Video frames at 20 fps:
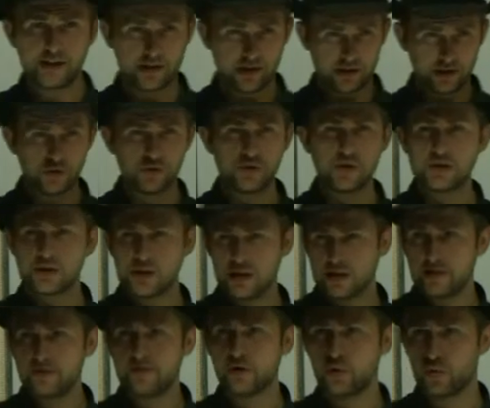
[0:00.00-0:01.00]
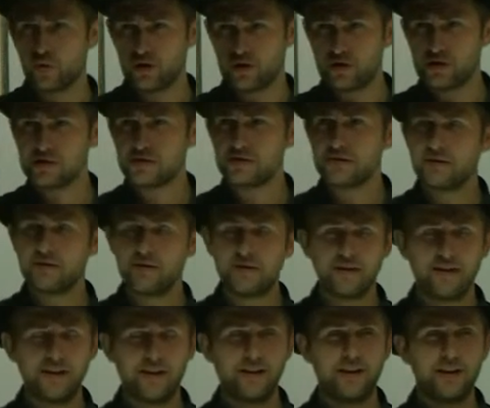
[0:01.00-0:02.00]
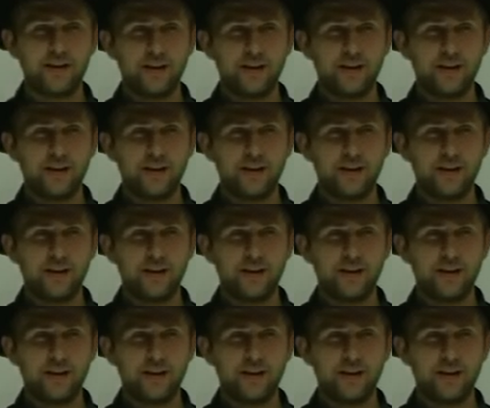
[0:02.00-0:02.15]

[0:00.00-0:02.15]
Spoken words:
using scientific words,